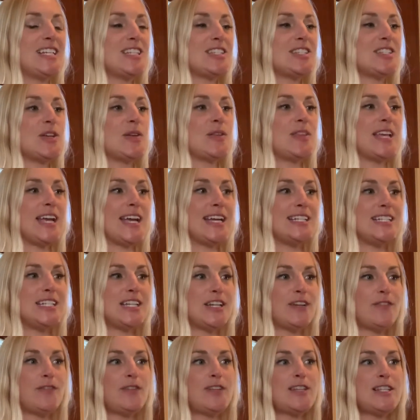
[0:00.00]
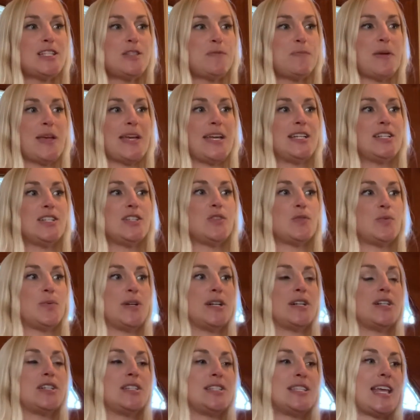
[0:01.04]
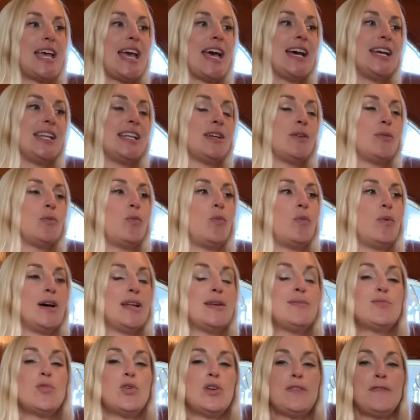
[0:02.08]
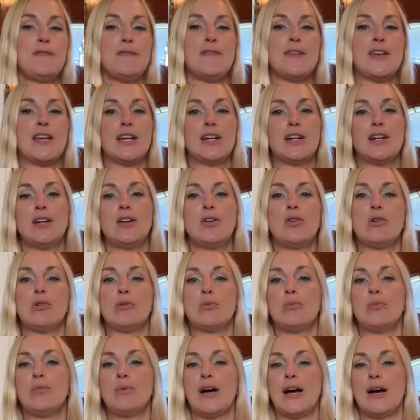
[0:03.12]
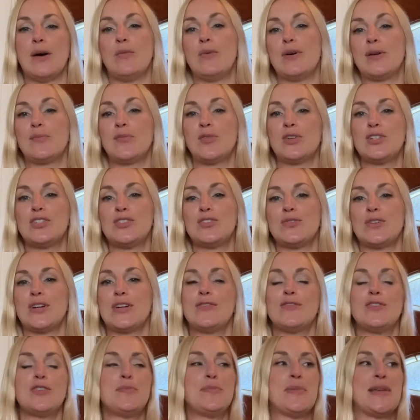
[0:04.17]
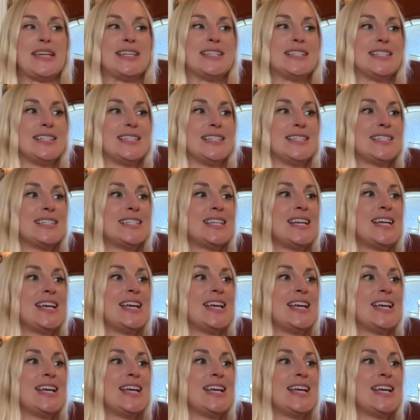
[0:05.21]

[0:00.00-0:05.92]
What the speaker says: So the idea for this page is we are just adding 1 more finger or 1 more string for basses.